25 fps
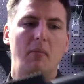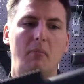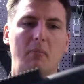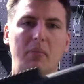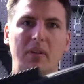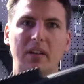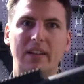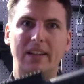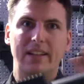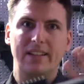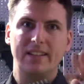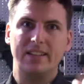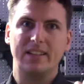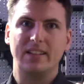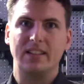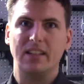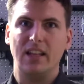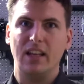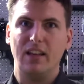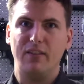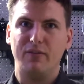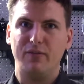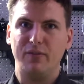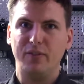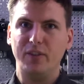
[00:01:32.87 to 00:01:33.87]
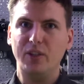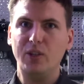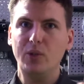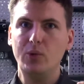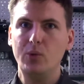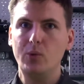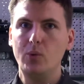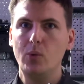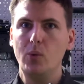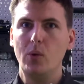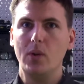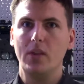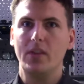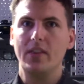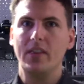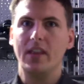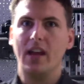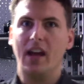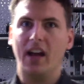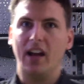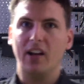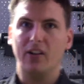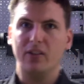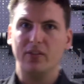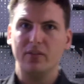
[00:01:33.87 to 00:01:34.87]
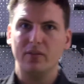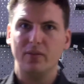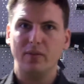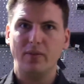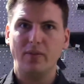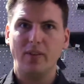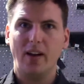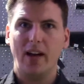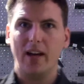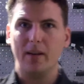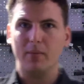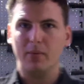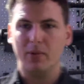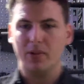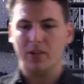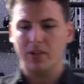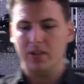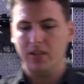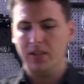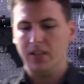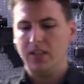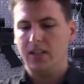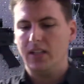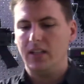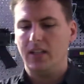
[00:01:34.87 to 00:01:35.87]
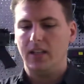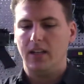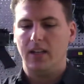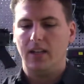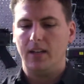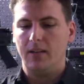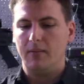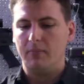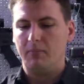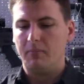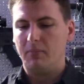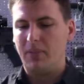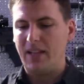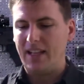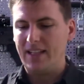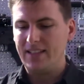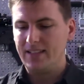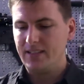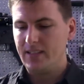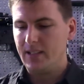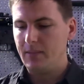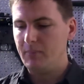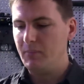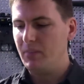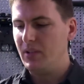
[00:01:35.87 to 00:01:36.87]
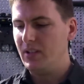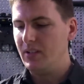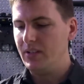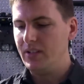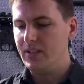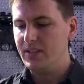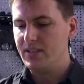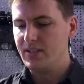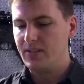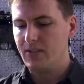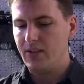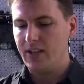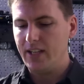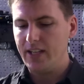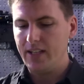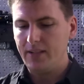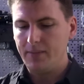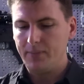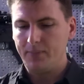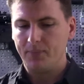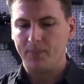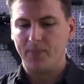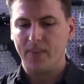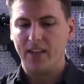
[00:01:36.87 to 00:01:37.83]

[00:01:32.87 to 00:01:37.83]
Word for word: plus a few nylon fiber plastic parts on it.